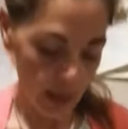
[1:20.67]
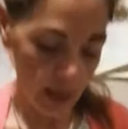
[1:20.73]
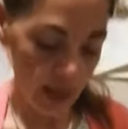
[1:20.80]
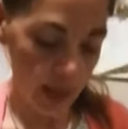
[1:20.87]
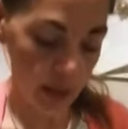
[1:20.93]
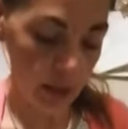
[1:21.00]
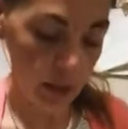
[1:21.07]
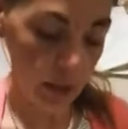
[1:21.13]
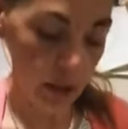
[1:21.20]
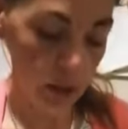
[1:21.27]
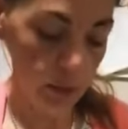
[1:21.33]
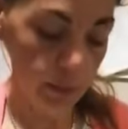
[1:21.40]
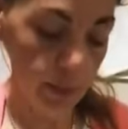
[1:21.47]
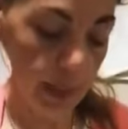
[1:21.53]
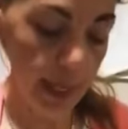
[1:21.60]
and
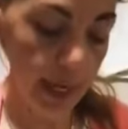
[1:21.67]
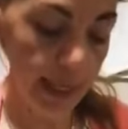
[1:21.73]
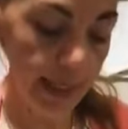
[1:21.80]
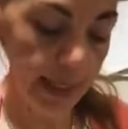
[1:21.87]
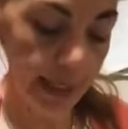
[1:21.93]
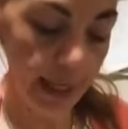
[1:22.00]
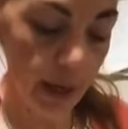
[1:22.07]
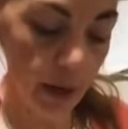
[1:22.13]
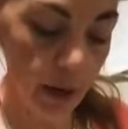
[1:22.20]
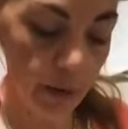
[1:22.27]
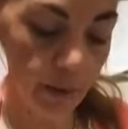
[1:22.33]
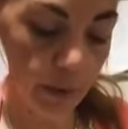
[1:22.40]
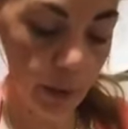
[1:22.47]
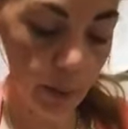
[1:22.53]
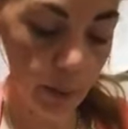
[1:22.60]
you place it
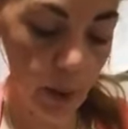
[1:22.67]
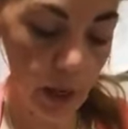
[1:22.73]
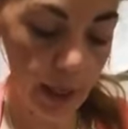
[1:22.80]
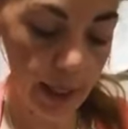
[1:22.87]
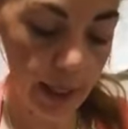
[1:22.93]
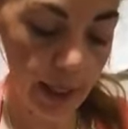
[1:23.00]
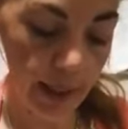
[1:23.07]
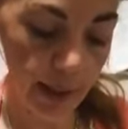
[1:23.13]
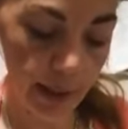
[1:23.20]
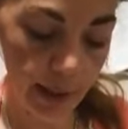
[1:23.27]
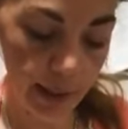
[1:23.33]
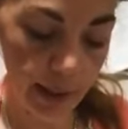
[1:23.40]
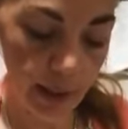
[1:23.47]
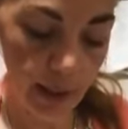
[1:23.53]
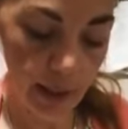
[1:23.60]
over the
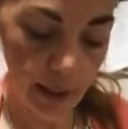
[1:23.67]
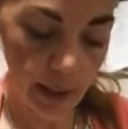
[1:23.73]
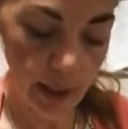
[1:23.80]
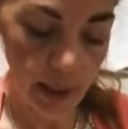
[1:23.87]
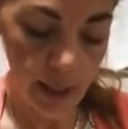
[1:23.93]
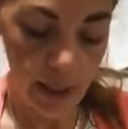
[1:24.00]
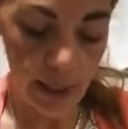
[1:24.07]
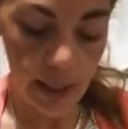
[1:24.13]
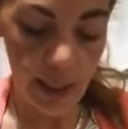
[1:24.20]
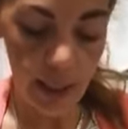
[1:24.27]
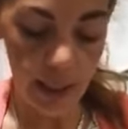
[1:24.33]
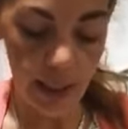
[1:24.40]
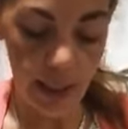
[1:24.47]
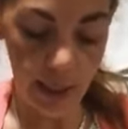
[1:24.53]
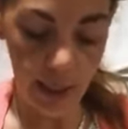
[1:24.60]
wires
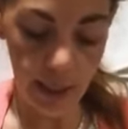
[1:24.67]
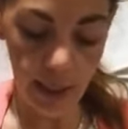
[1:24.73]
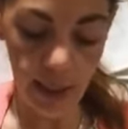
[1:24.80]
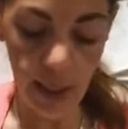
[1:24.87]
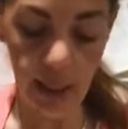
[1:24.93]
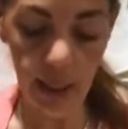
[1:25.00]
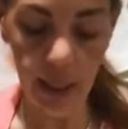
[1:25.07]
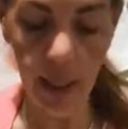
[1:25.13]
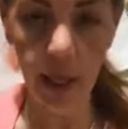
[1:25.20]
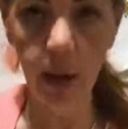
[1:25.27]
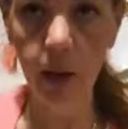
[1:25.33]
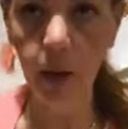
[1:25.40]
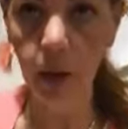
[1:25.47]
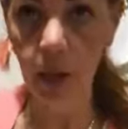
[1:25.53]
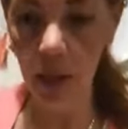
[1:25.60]
and stick it
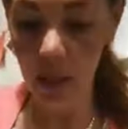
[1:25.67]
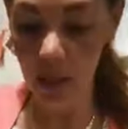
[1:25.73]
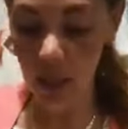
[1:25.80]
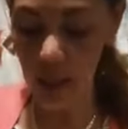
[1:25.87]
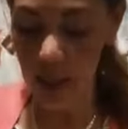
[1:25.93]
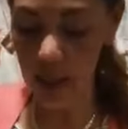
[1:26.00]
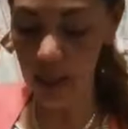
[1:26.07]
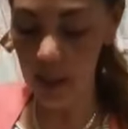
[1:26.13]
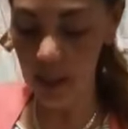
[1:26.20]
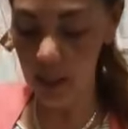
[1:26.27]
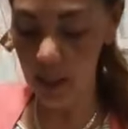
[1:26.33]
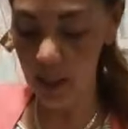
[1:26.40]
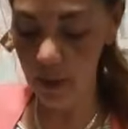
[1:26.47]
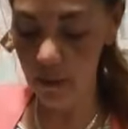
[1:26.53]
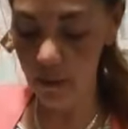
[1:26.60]
down nice
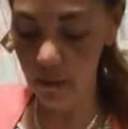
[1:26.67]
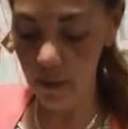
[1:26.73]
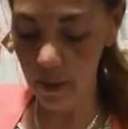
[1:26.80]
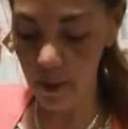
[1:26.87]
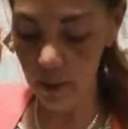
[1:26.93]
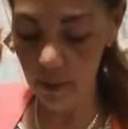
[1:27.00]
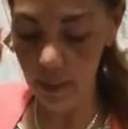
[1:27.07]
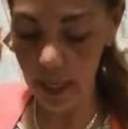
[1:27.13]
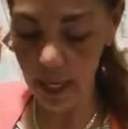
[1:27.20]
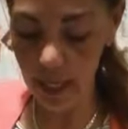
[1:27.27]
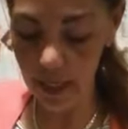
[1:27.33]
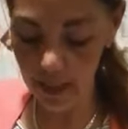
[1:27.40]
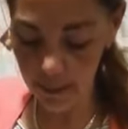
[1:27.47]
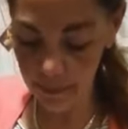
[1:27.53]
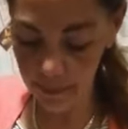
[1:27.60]
and
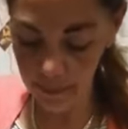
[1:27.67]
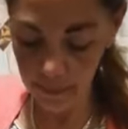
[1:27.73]
firmly.